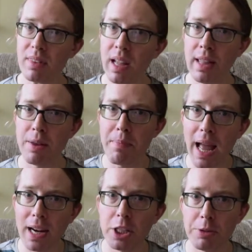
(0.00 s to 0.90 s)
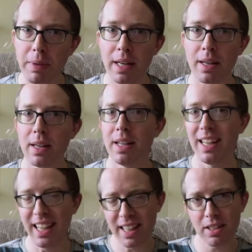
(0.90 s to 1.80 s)
and the management
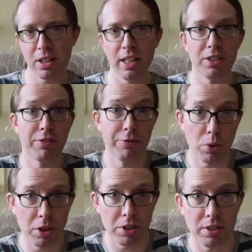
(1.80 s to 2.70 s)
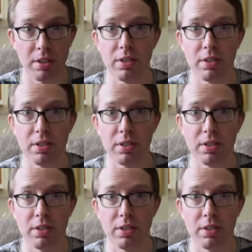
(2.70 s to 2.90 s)
either is forced